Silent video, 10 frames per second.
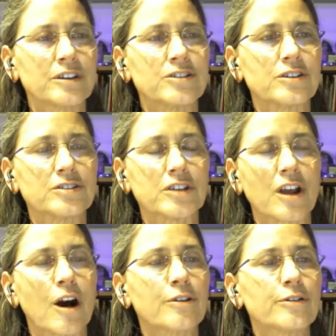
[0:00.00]
She is the
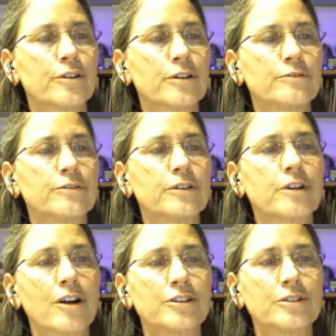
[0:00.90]
author of
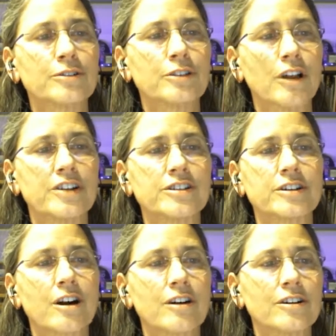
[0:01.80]
Cartoon
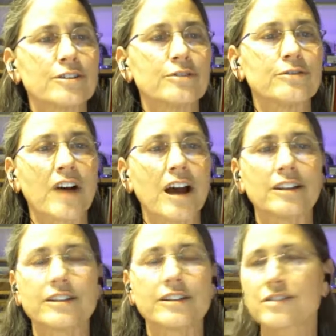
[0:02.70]
Logic, Cartoon
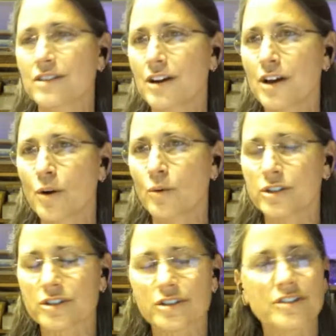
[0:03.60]
Violence,
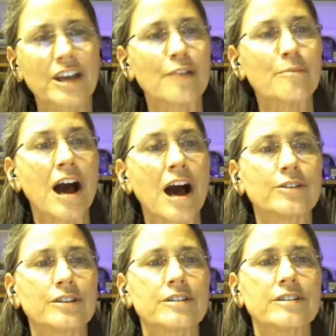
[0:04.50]
which just came
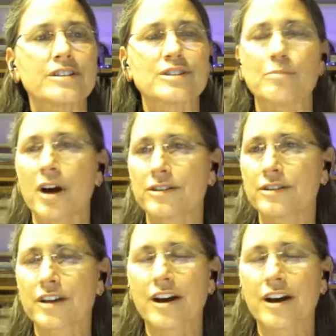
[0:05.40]
out this month.